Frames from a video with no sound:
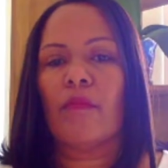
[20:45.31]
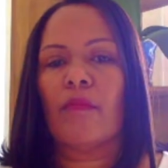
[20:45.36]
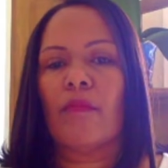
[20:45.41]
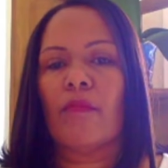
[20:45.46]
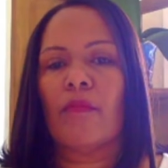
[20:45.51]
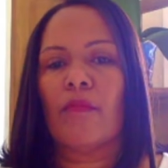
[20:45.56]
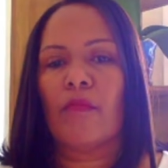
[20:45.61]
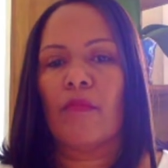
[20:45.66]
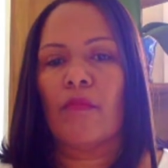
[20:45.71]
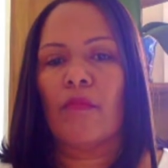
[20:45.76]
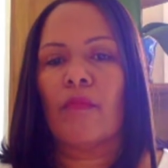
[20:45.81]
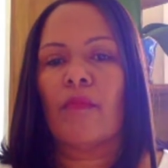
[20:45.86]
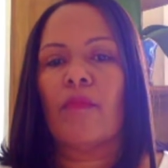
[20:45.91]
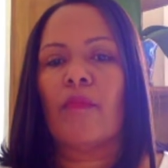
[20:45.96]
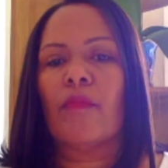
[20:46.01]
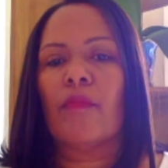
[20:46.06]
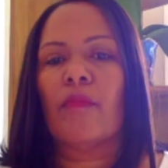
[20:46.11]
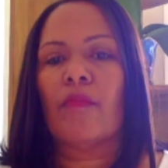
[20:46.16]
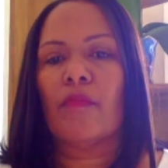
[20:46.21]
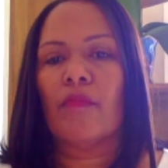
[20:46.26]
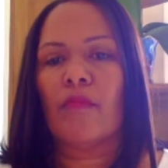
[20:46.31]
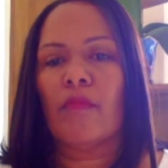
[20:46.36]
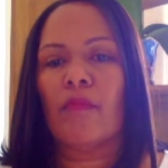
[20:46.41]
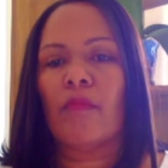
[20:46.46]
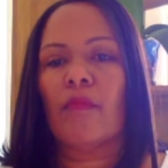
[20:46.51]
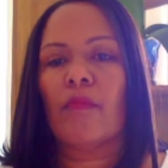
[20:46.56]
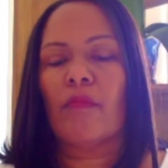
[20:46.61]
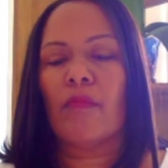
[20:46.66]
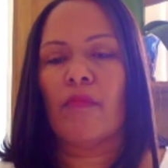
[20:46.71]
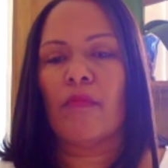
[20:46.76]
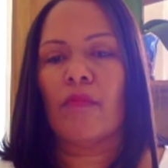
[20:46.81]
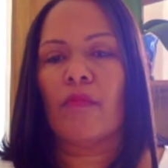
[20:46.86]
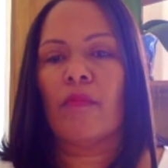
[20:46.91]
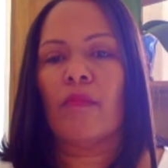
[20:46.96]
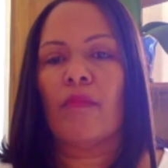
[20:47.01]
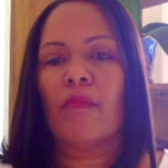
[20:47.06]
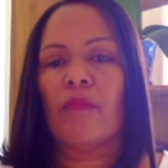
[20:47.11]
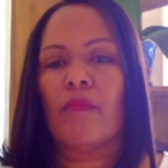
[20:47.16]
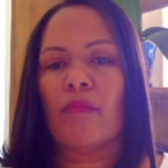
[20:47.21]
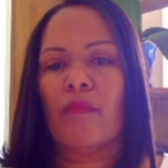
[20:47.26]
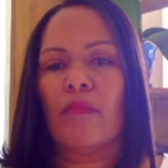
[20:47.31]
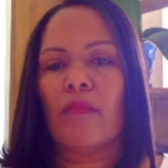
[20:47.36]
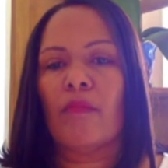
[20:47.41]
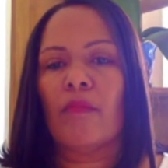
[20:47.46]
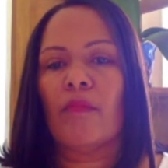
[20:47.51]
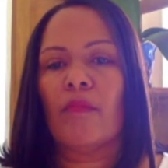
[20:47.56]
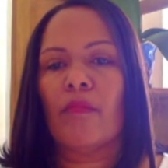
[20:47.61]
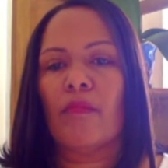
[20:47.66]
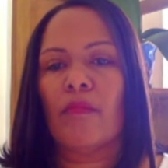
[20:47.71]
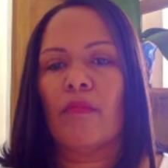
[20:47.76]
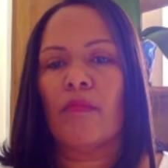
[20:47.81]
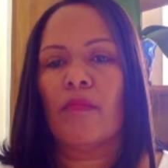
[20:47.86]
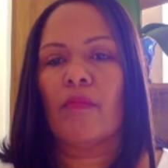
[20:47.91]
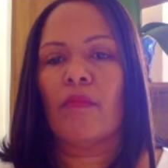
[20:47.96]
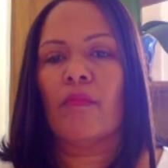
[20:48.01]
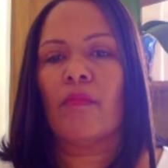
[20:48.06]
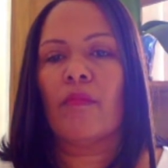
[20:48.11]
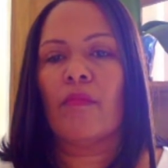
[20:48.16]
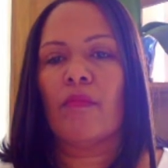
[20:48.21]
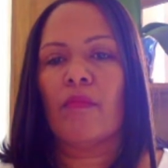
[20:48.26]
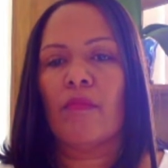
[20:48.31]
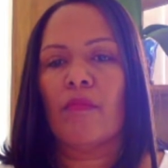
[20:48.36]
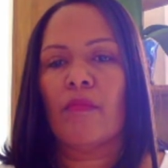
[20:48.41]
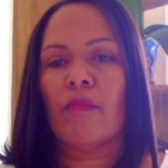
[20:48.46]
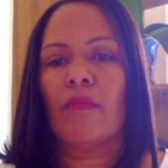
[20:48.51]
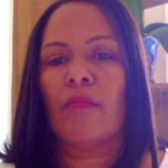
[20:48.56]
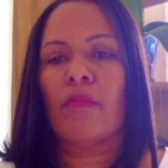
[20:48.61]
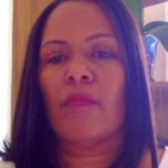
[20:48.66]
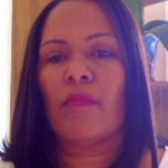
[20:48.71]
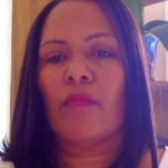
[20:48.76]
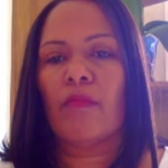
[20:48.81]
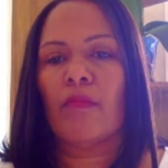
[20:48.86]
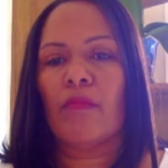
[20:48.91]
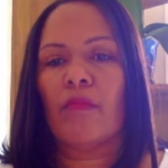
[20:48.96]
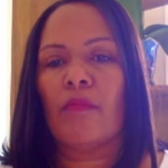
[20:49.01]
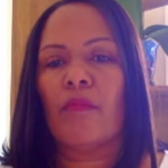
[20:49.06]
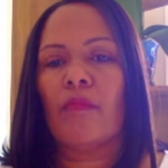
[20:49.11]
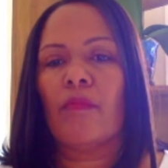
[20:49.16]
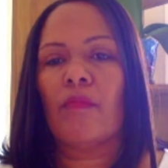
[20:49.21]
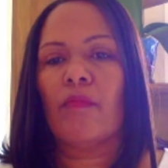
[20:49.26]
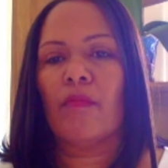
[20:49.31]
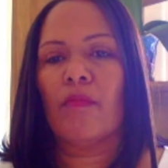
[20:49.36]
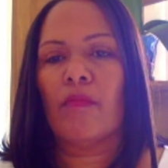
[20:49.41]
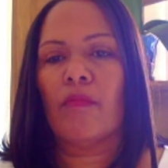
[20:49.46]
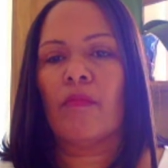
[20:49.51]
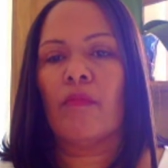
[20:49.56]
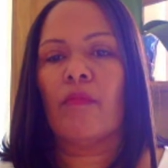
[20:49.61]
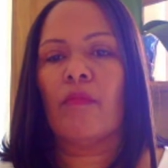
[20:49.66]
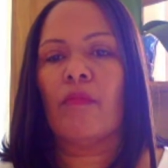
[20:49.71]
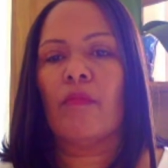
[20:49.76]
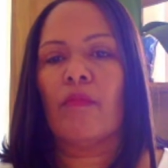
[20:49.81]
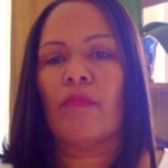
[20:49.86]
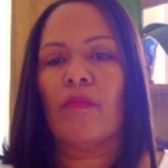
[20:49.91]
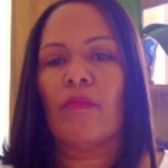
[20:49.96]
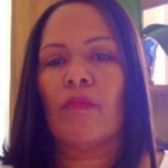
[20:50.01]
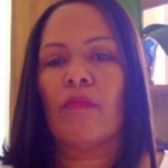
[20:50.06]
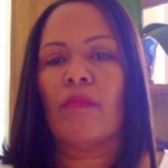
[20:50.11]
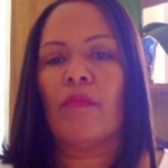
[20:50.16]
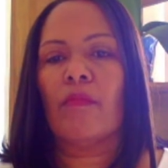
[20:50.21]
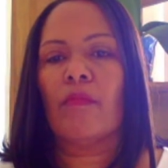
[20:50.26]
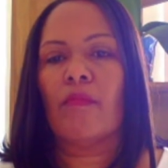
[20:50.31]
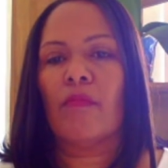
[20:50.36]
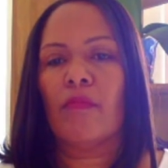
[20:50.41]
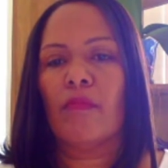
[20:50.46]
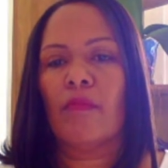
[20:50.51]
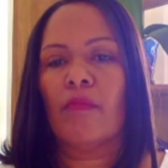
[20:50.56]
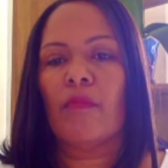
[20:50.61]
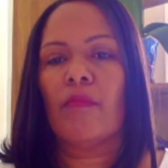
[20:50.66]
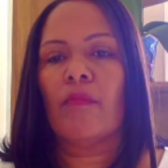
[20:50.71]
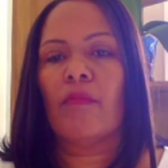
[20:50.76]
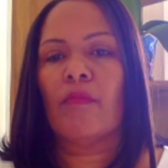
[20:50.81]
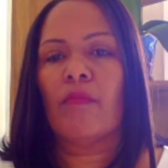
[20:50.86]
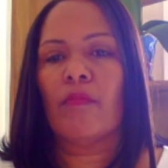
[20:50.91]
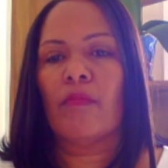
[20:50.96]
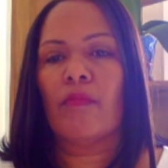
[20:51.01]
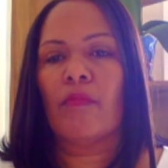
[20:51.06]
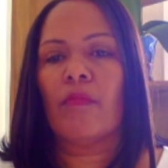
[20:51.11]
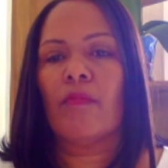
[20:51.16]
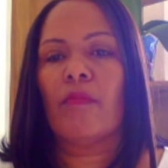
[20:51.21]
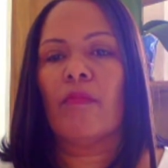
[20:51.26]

This person isn't speaking.